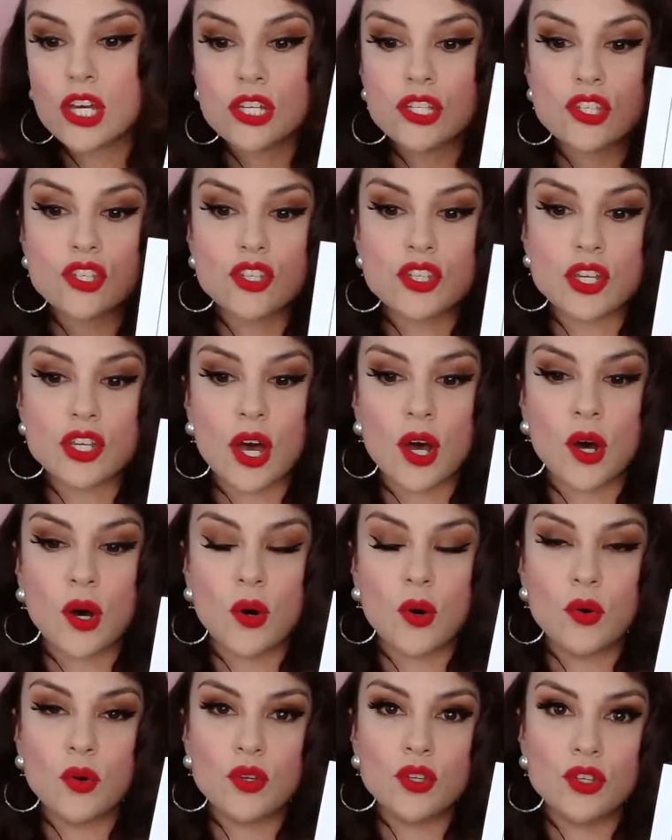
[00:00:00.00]

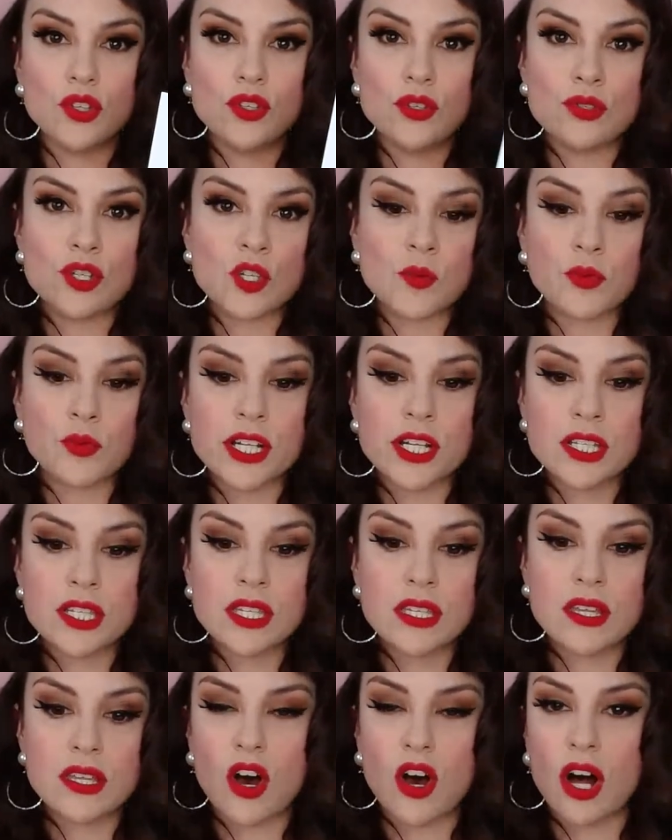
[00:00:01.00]
So you just print
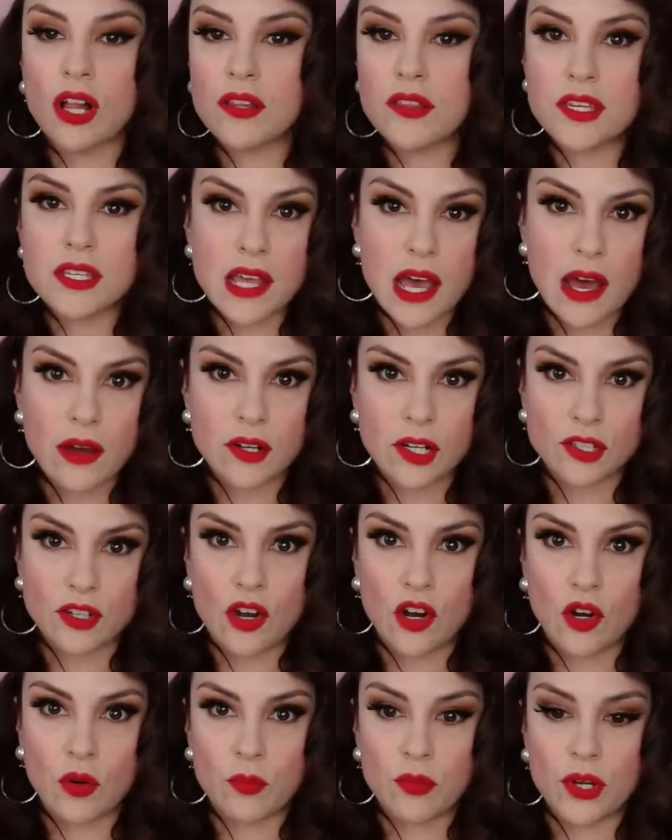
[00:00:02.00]
all of this out on your
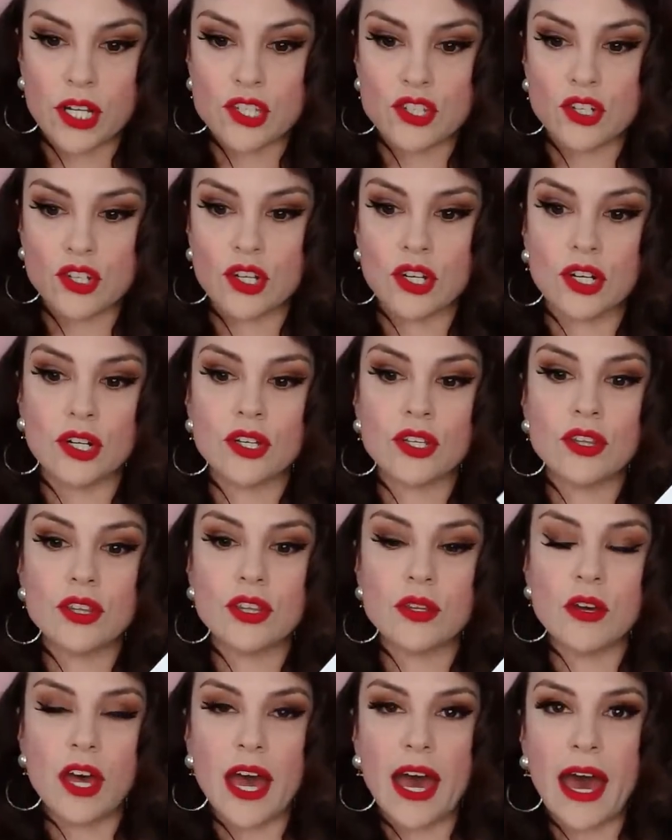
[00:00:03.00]
home printer.
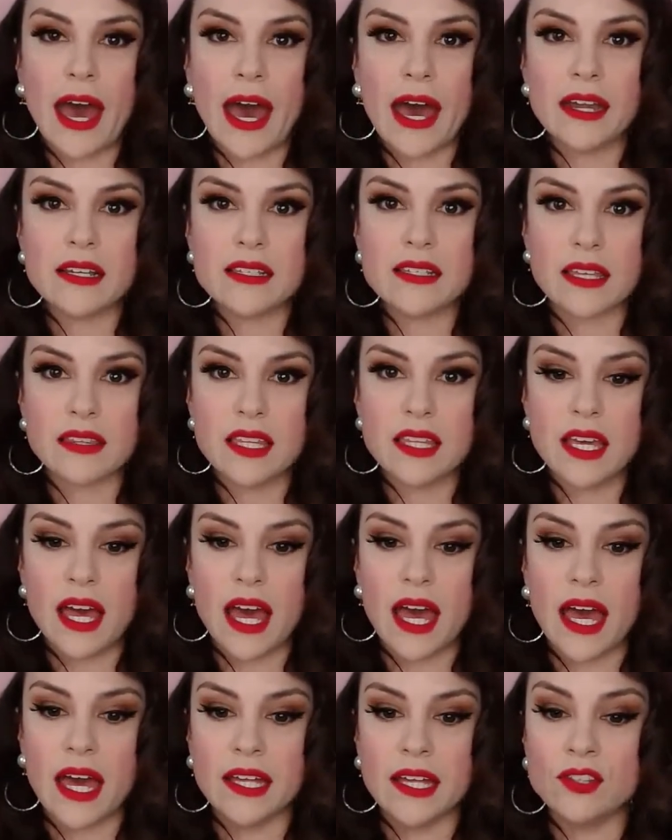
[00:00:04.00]
The hat is at the
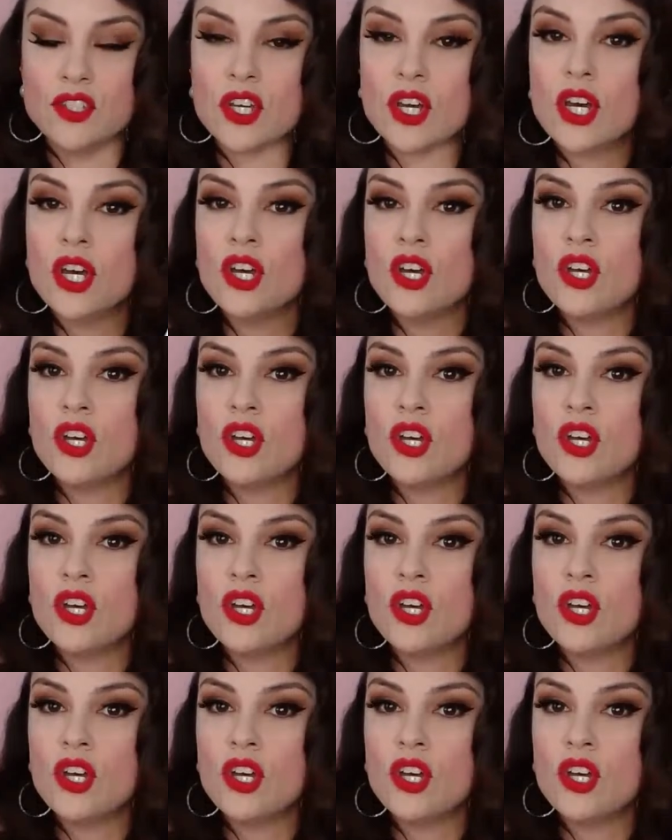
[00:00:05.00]
end.